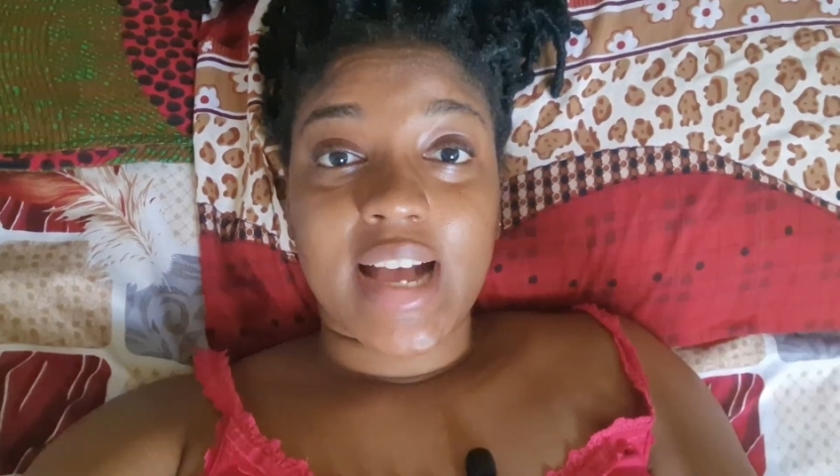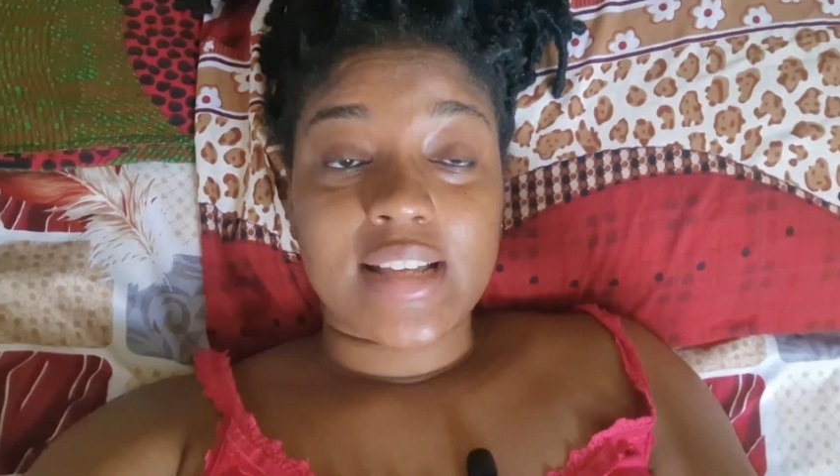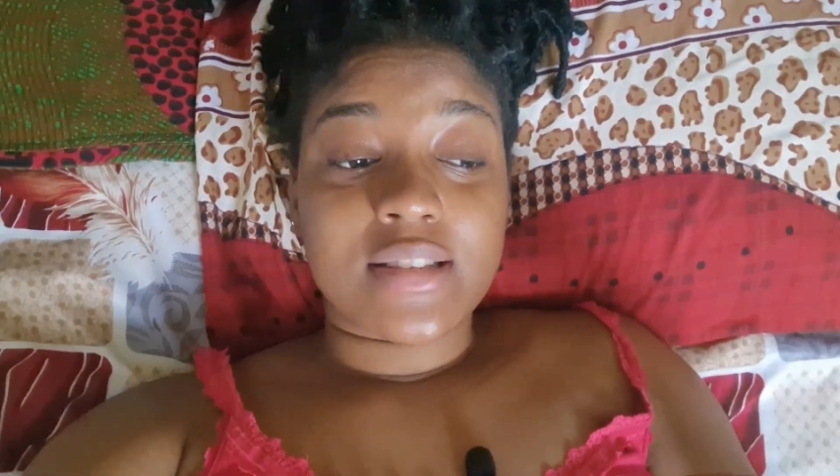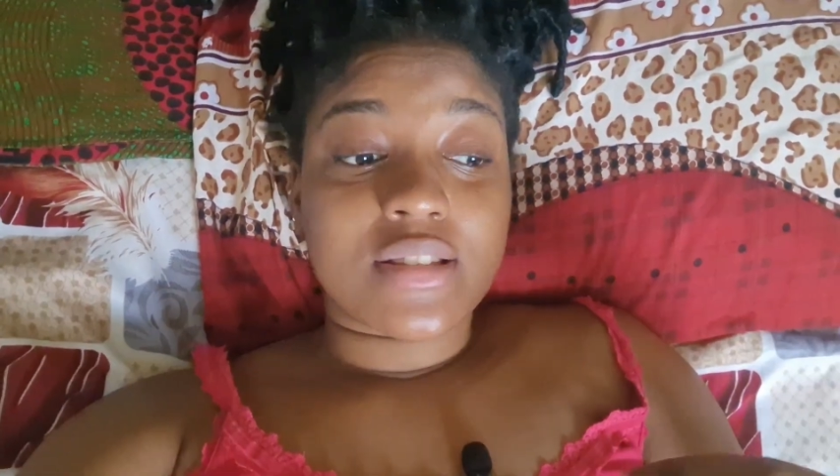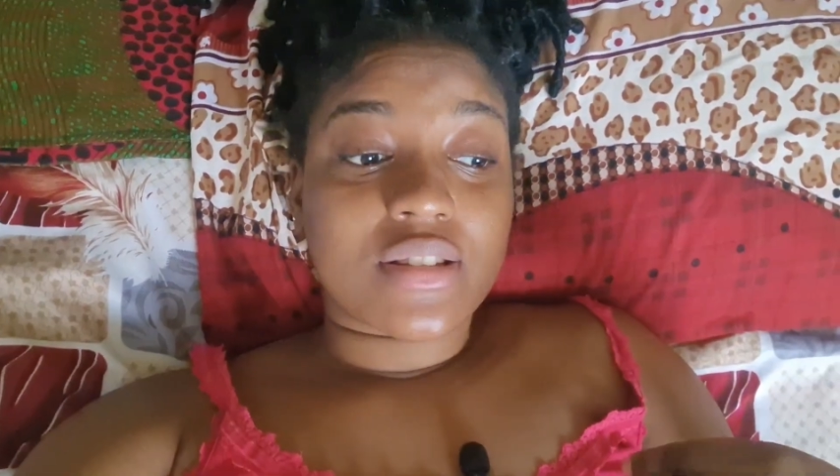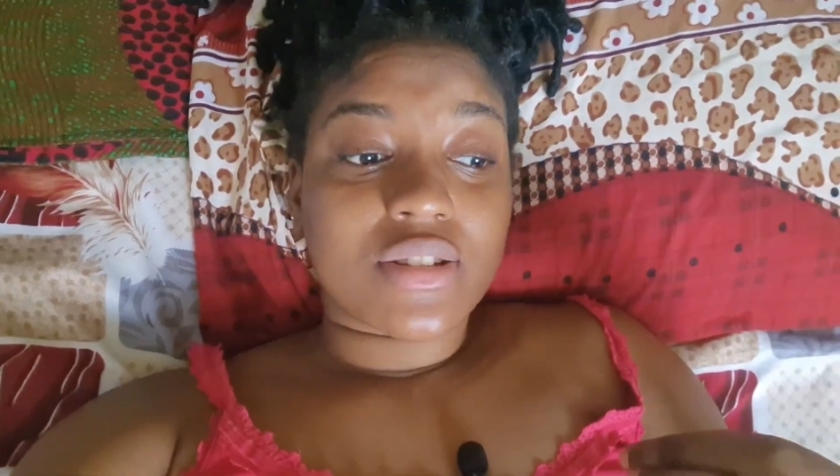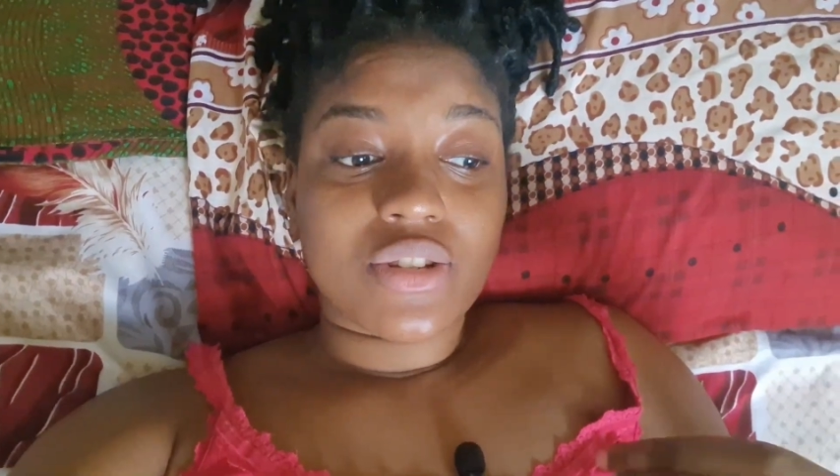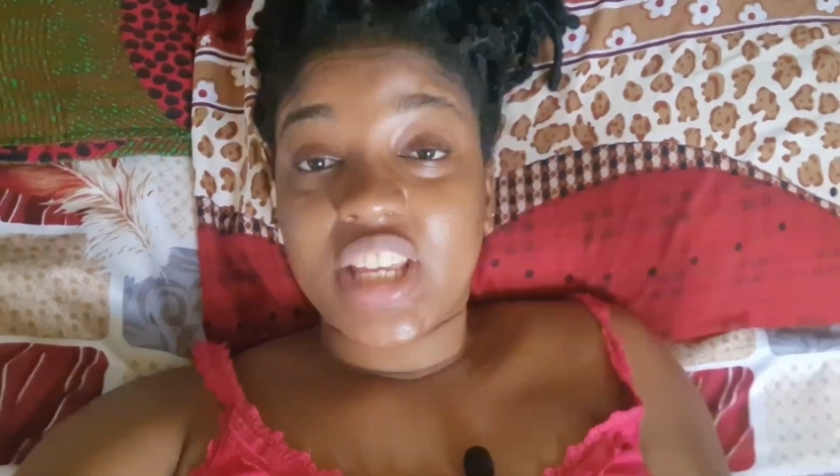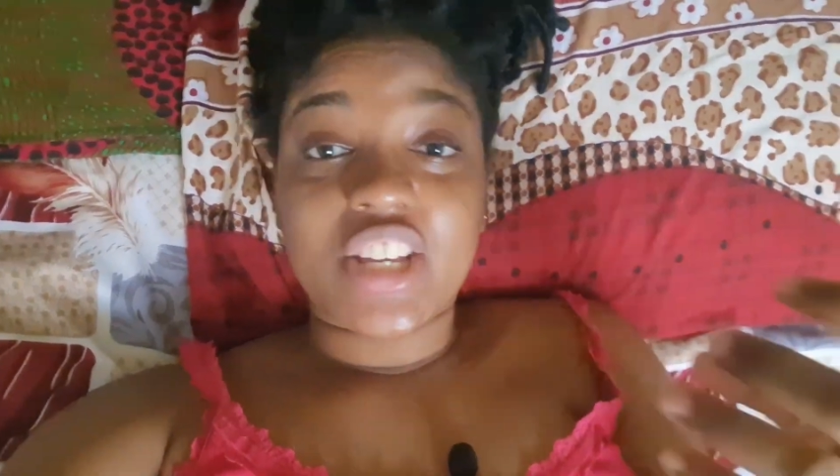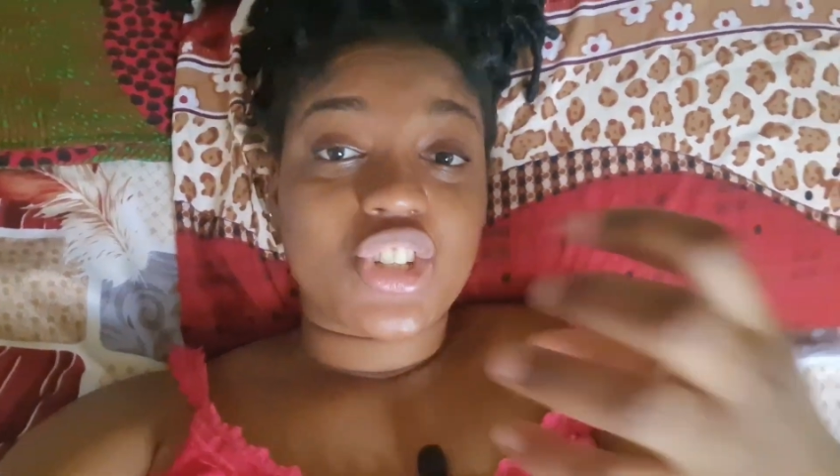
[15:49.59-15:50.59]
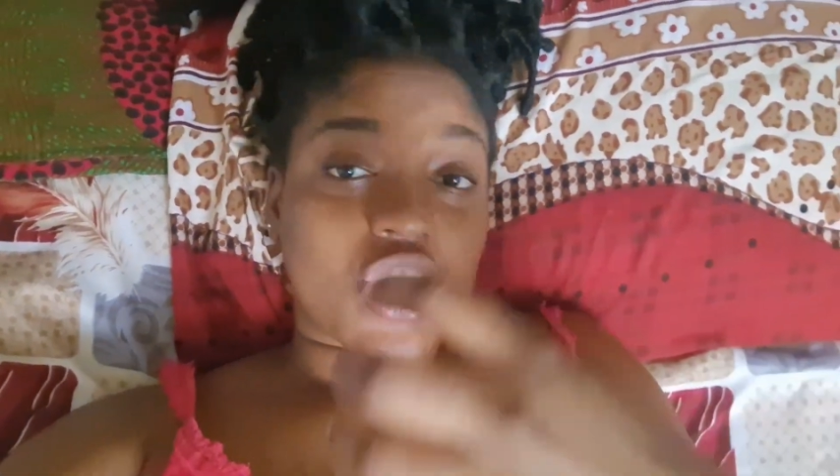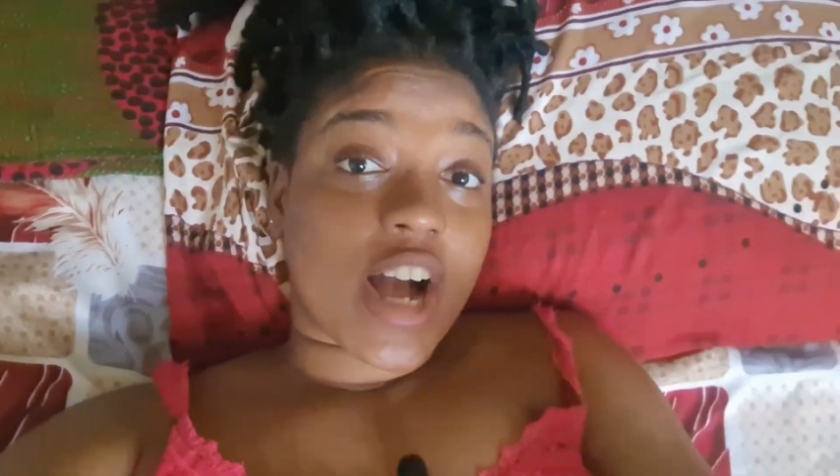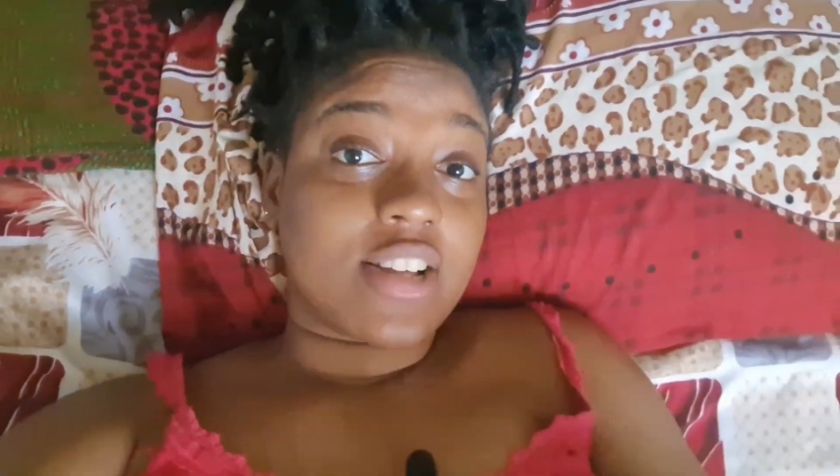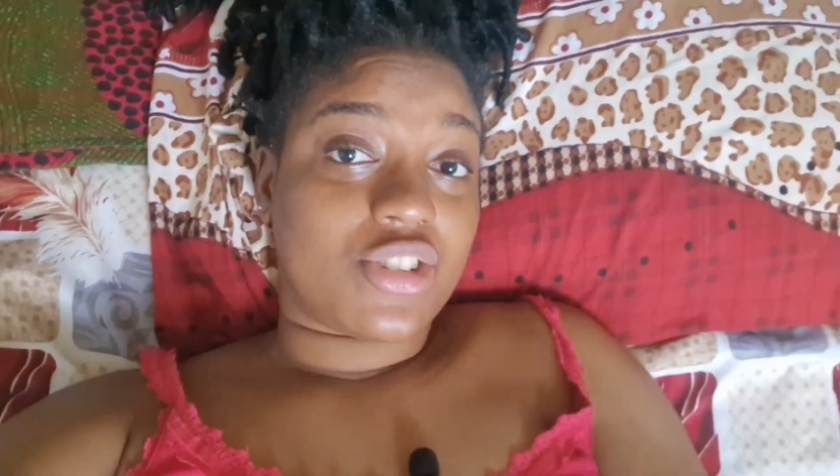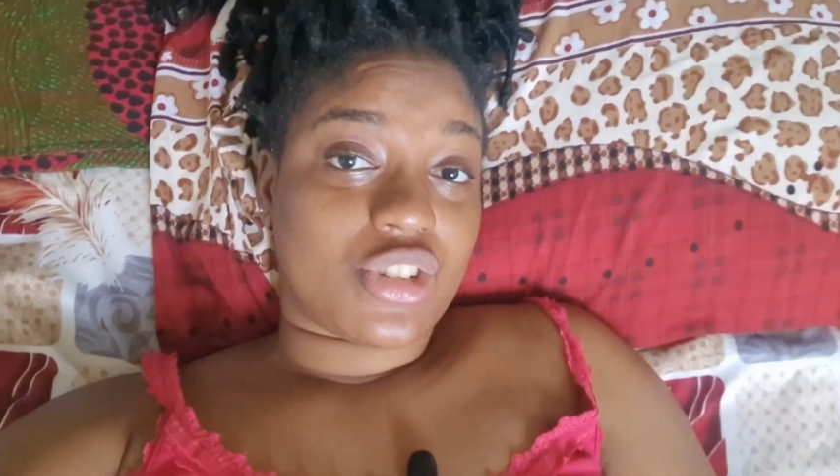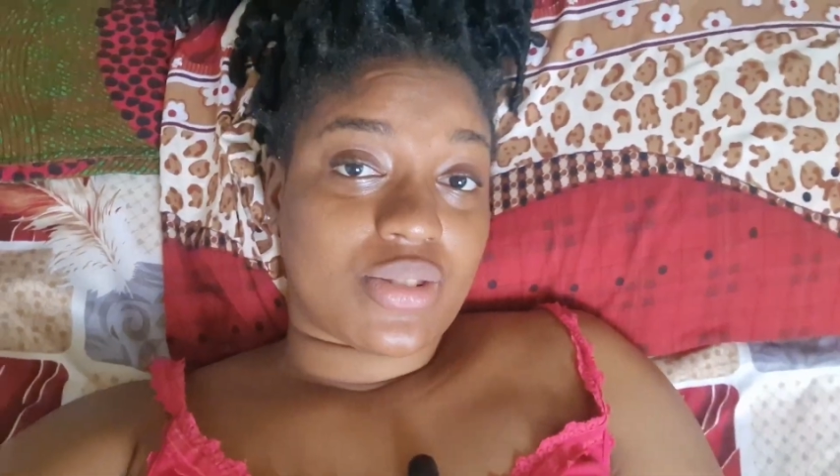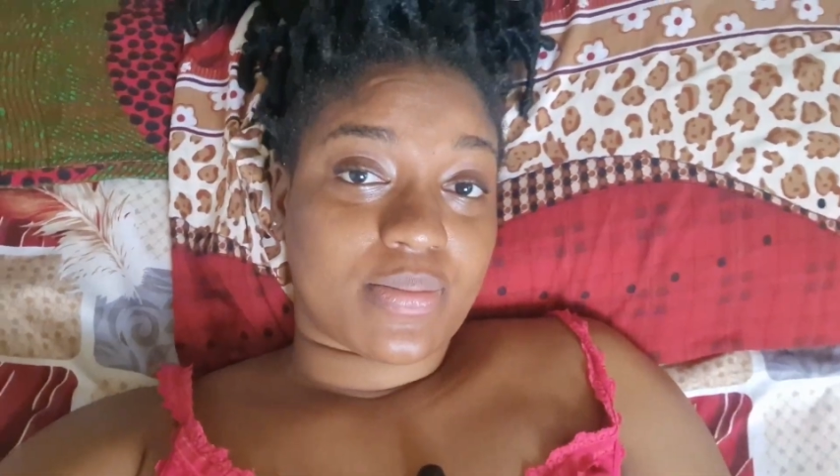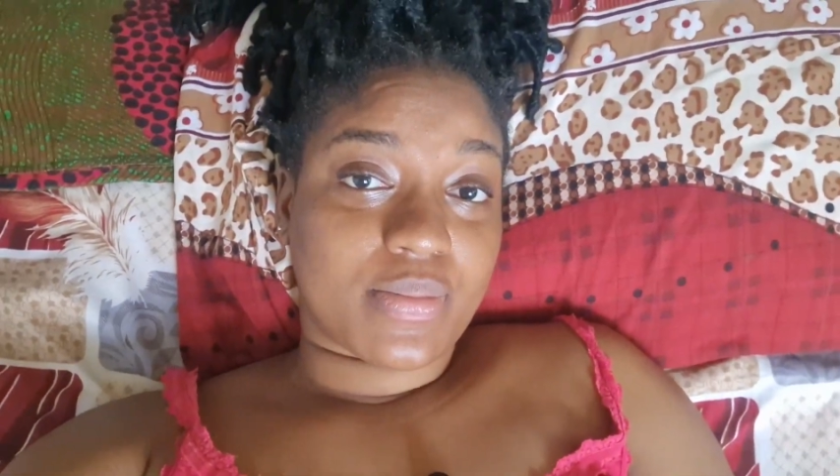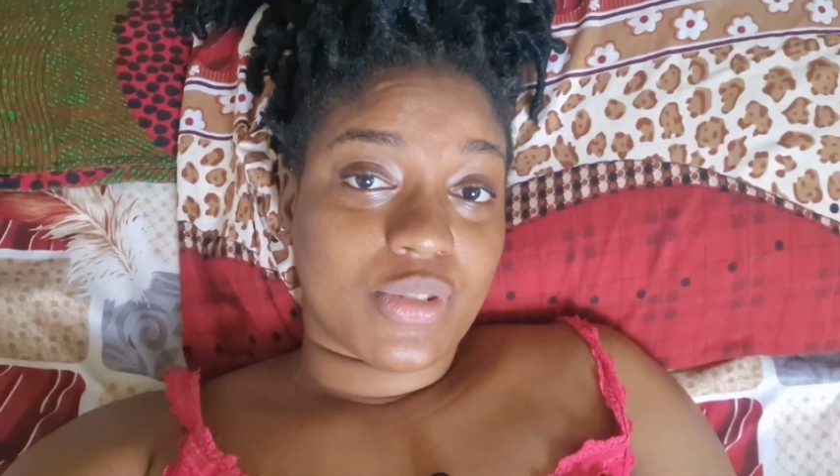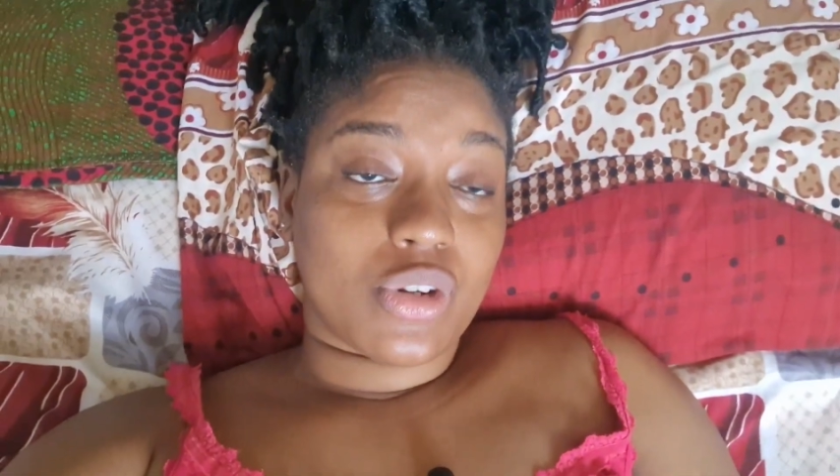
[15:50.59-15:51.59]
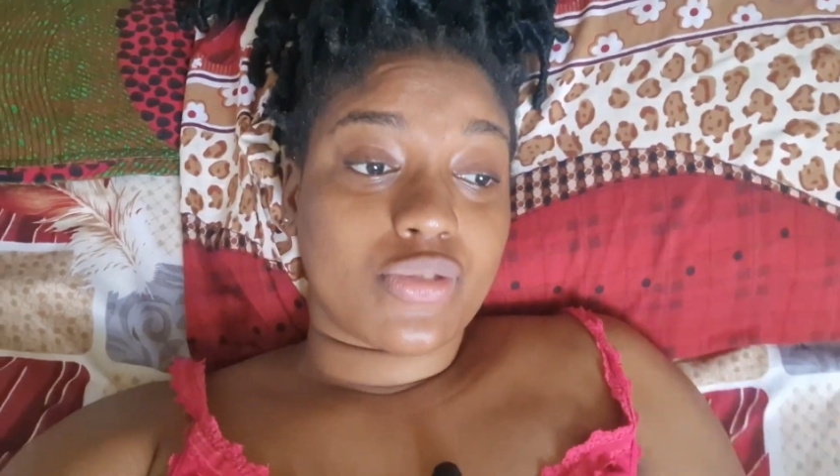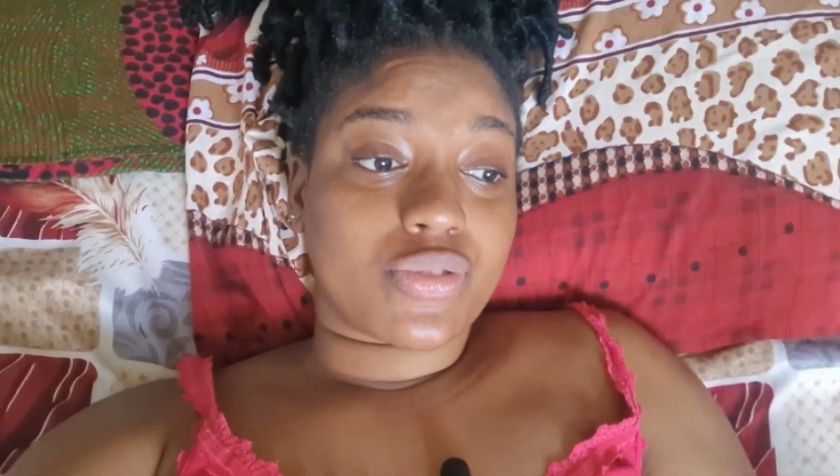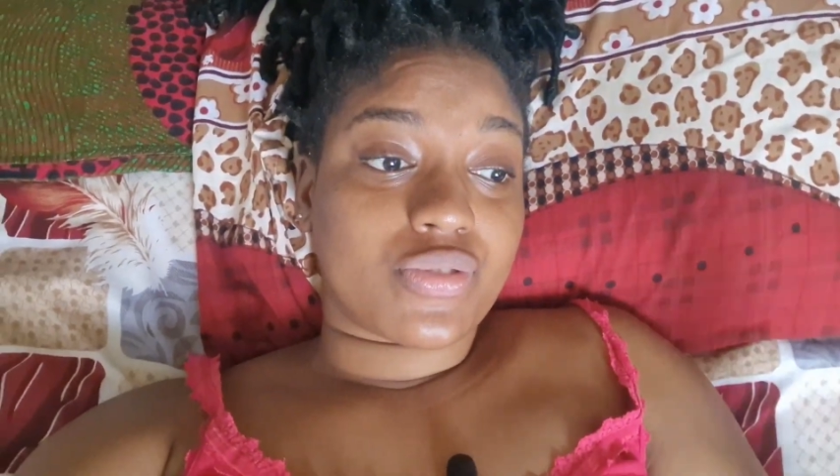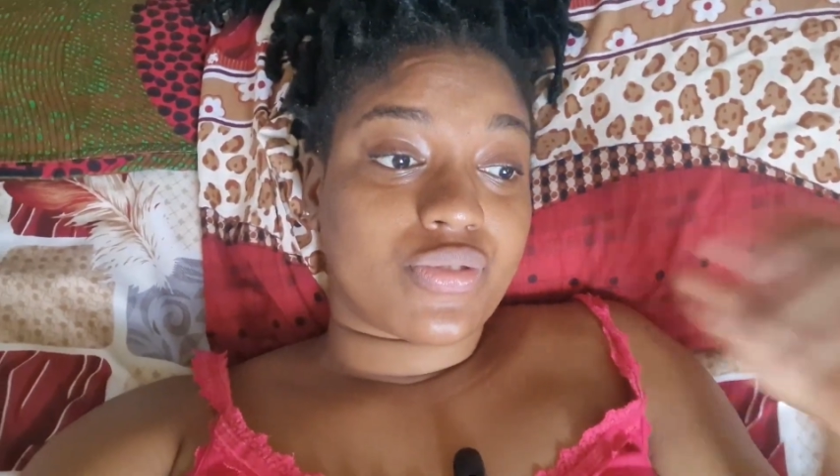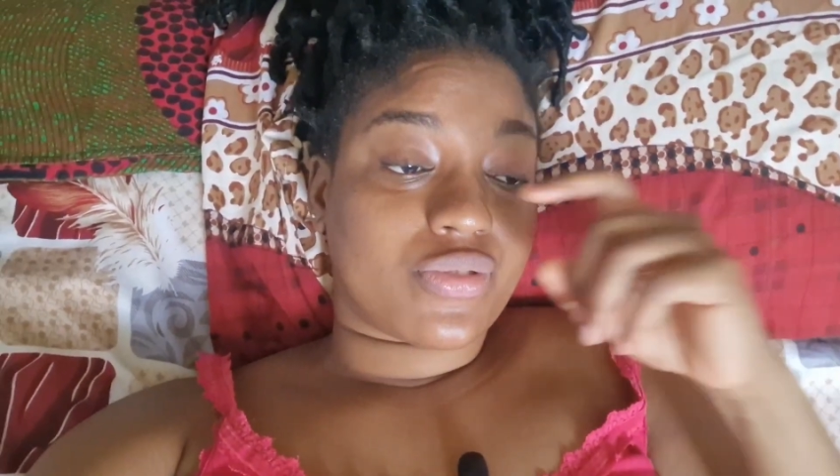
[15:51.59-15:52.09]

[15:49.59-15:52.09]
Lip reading: and take charge of